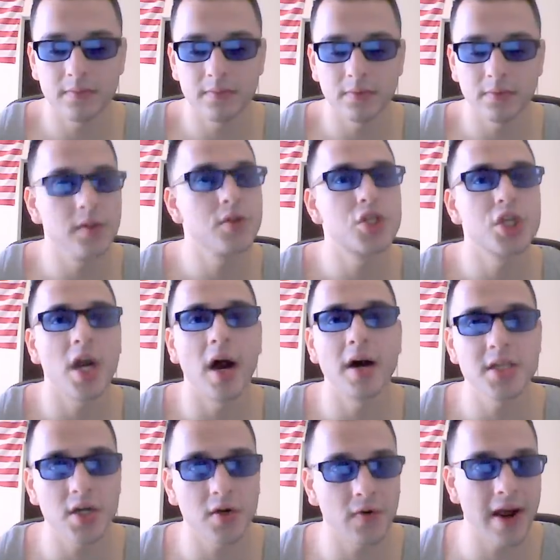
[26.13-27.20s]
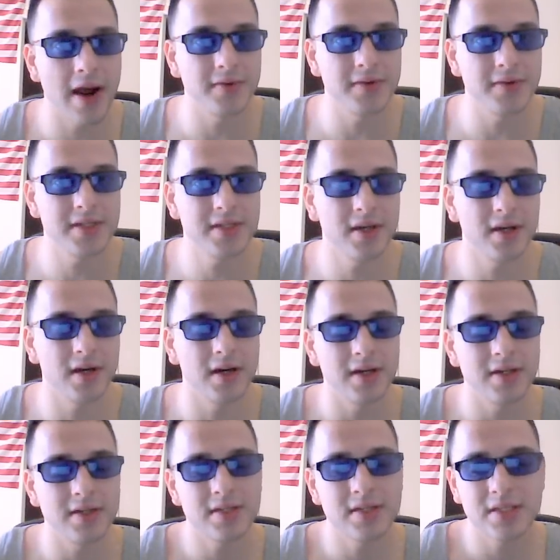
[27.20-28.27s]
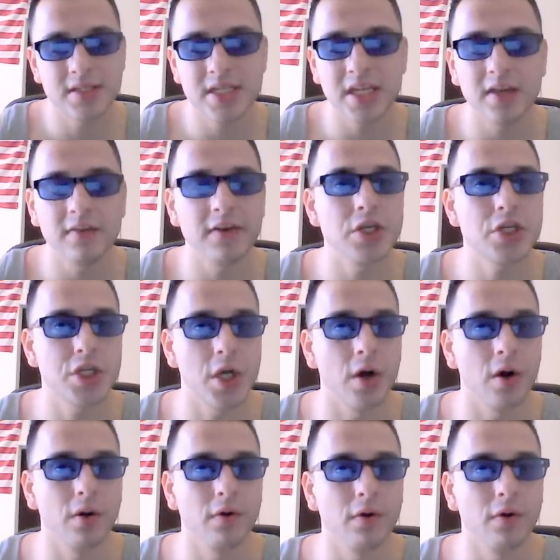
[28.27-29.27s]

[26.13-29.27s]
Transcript: Lucha Underground TV show.